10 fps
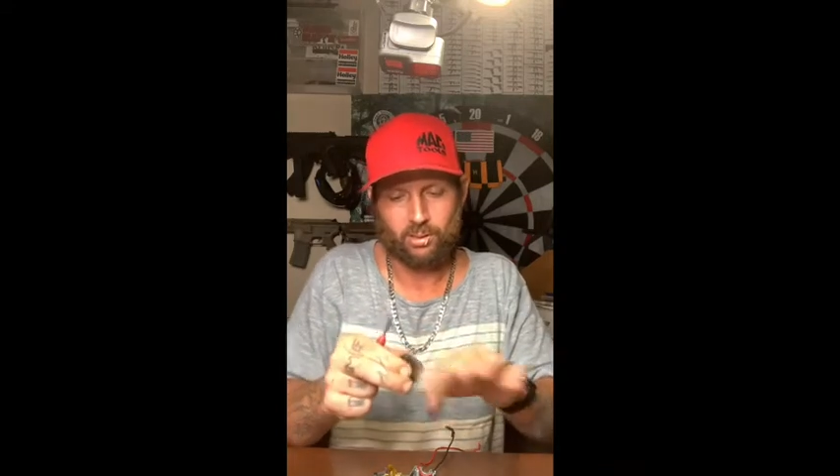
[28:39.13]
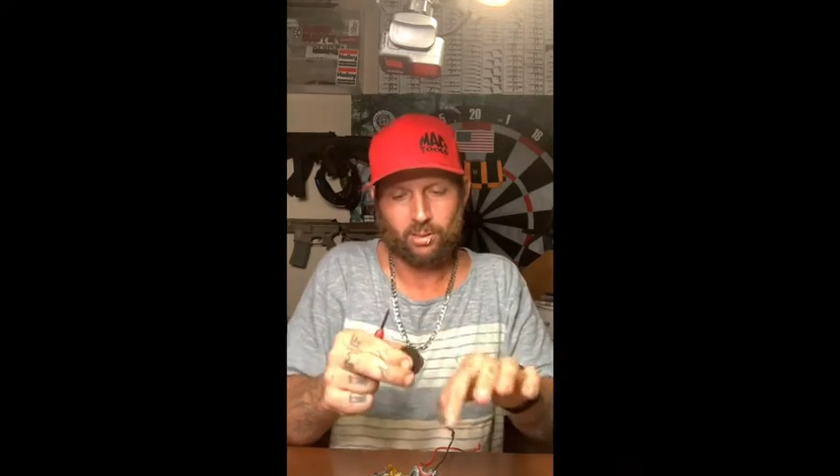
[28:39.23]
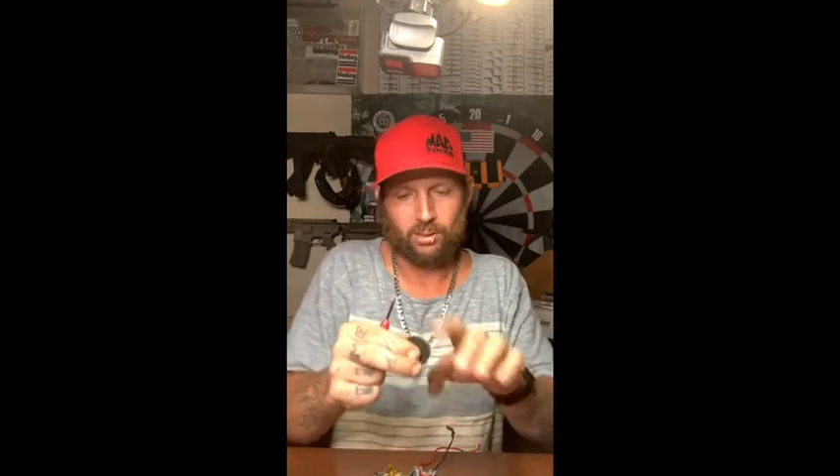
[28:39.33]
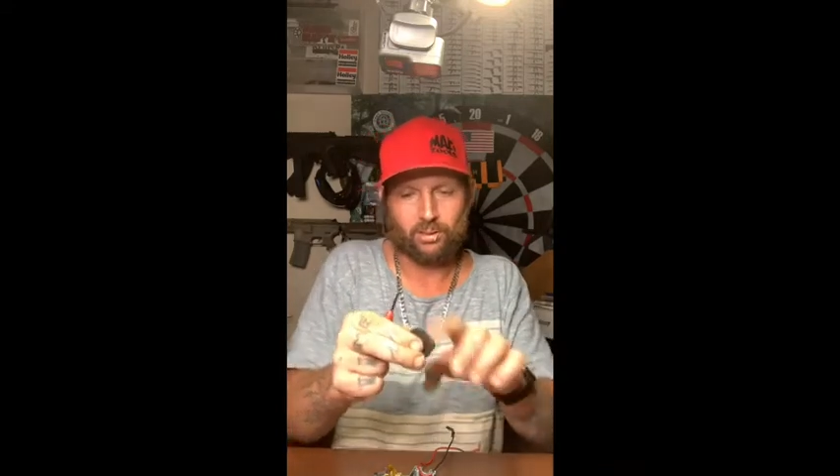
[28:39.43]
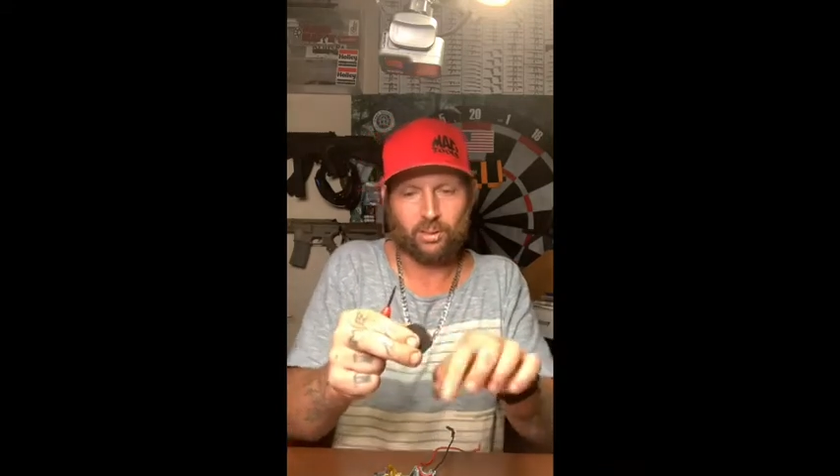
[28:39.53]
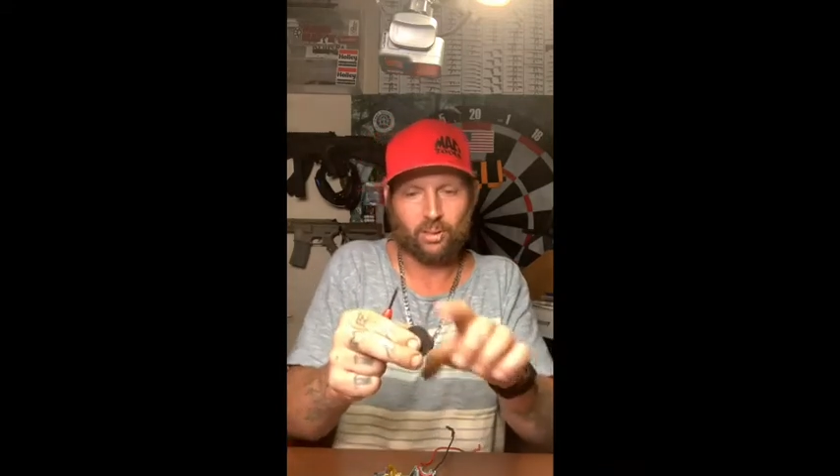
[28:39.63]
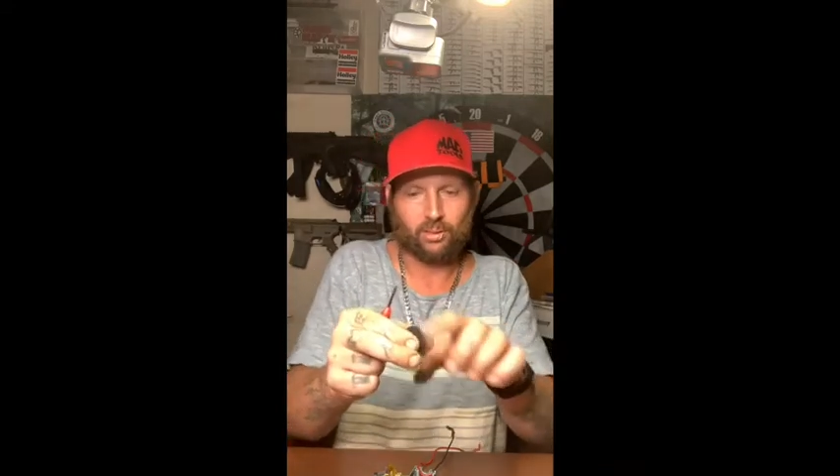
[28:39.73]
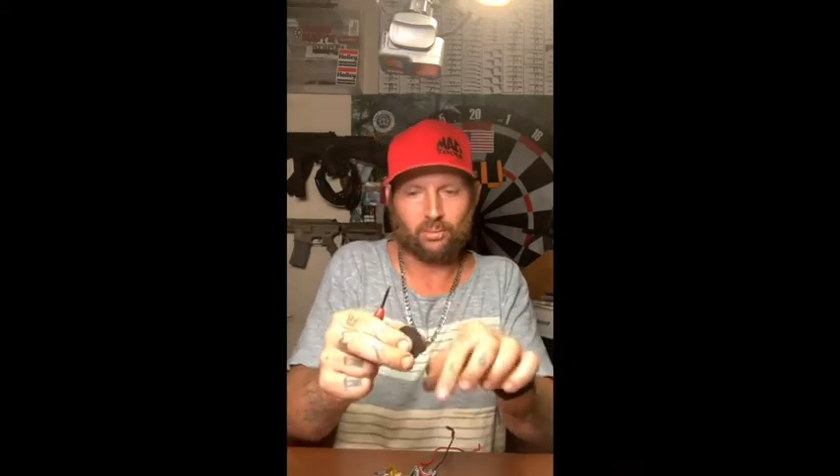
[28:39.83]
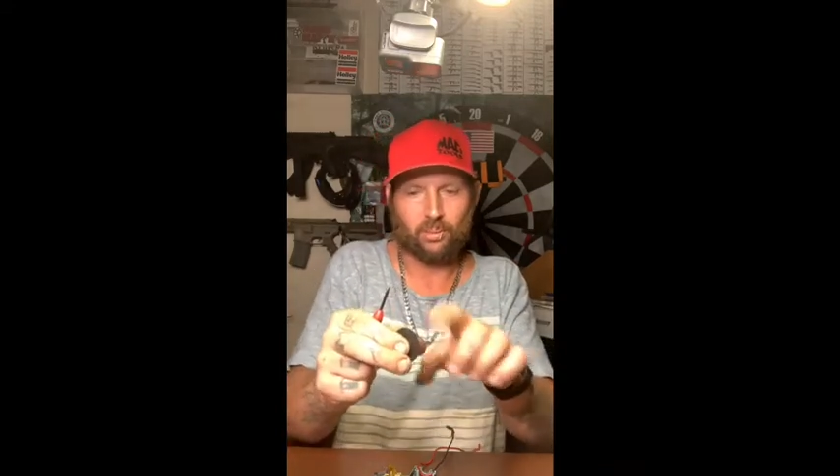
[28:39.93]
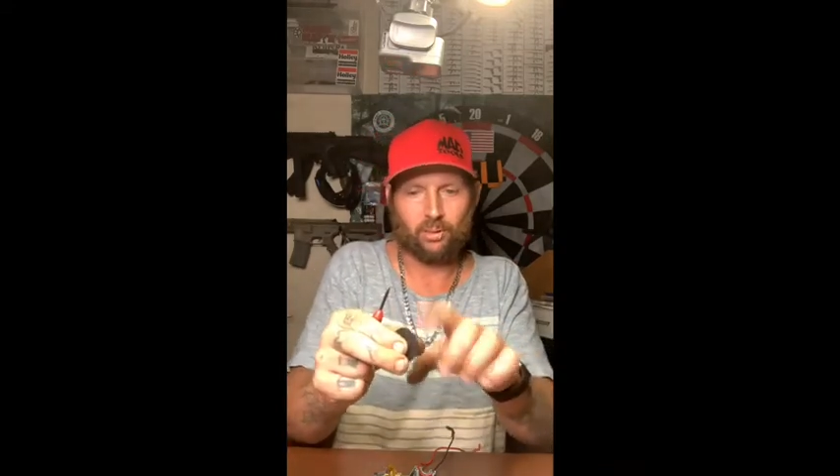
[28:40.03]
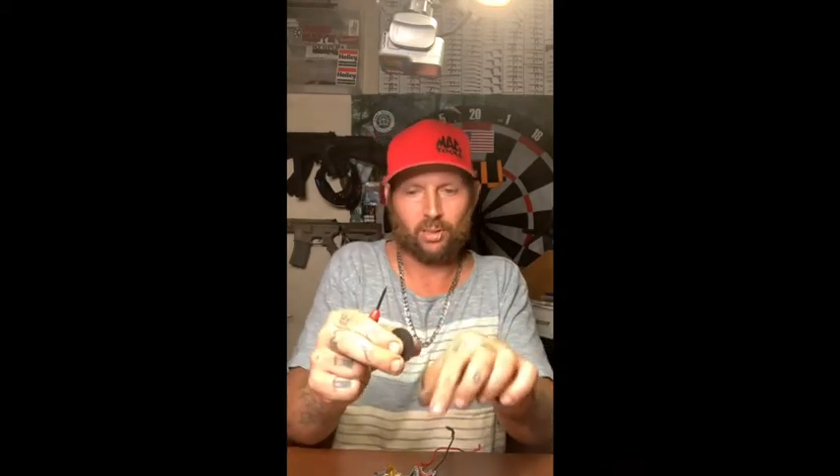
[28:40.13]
See how smooth that